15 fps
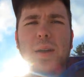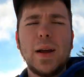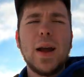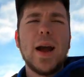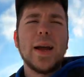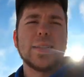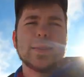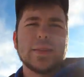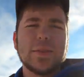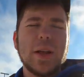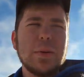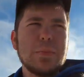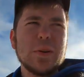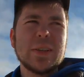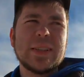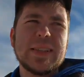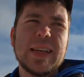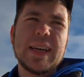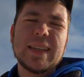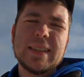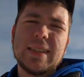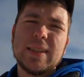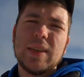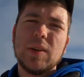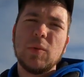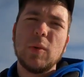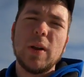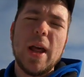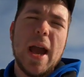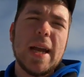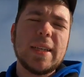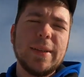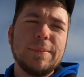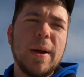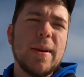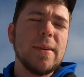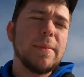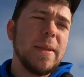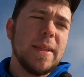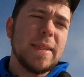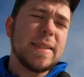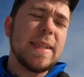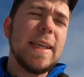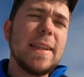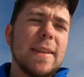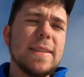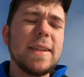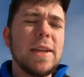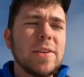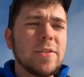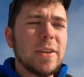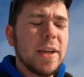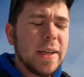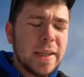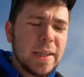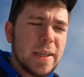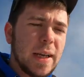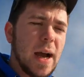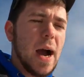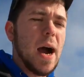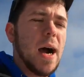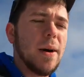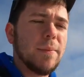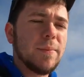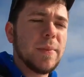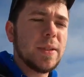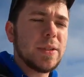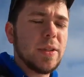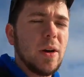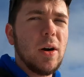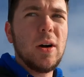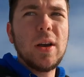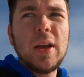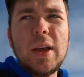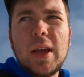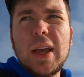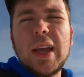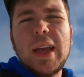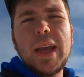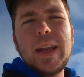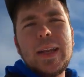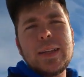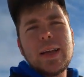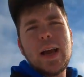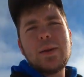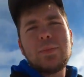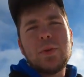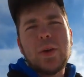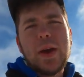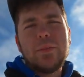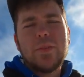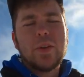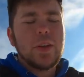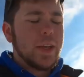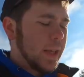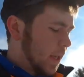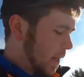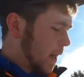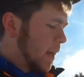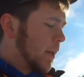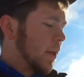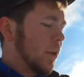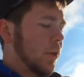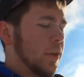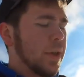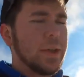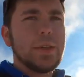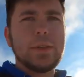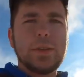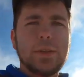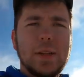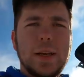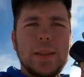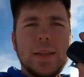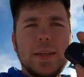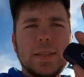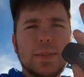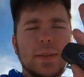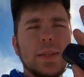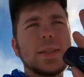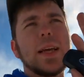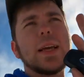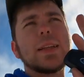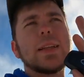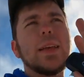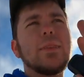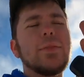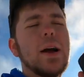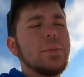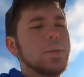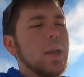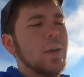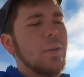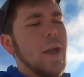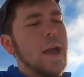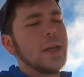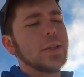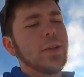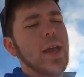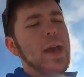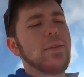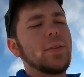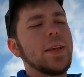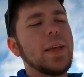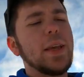All right, so number six would actually probably be this keyless entry. So anytime you have your key on you like this, because I get the key fob, so I don't actually have a